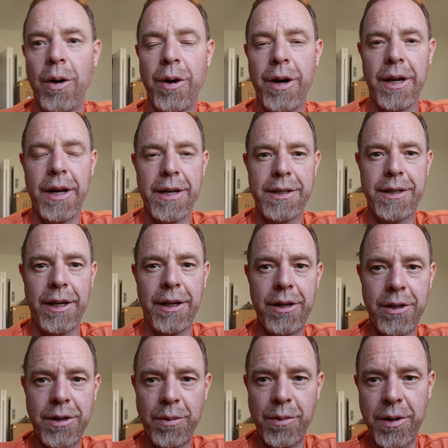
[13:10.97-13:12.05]
Alright guys, thank
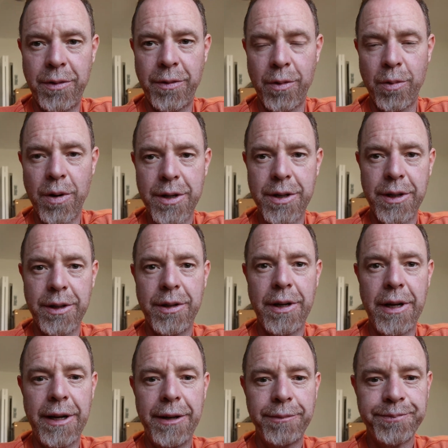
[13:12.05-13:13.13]
you so much for watching
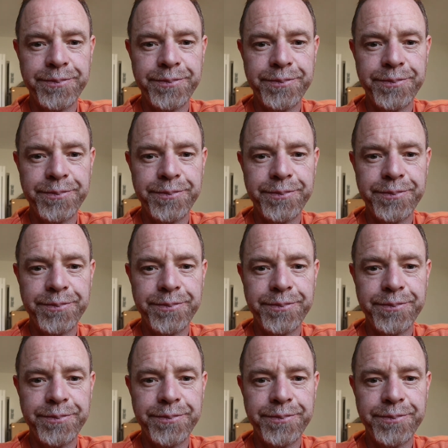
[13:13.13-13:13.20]
today.